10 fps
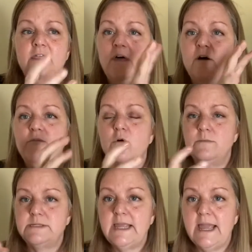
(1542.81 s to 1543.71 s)
thought
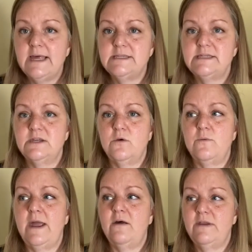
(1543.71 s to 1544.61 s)
forms can stick
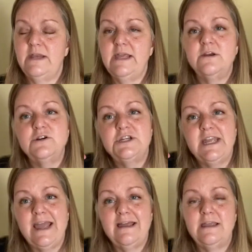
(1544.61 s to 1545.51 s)
around and energy
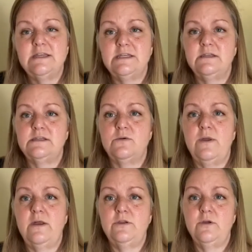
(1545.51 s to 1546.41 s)
can get dense
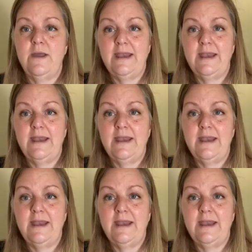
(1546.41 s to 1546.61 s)
around you,